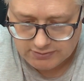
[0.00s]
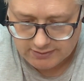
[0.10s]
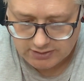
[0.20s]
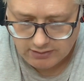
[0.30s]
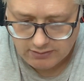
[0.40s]

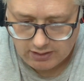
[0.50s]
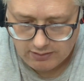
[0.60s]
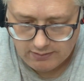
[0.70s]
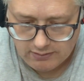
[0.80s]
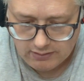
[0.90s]
that don't
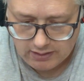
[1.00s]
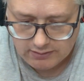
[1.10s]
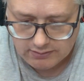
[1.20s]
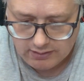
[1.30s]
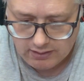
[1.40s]
go
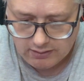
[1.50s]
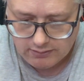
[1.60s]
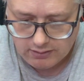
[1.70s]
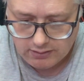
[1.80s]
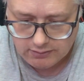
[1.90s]

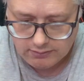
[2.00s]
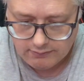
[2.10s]
are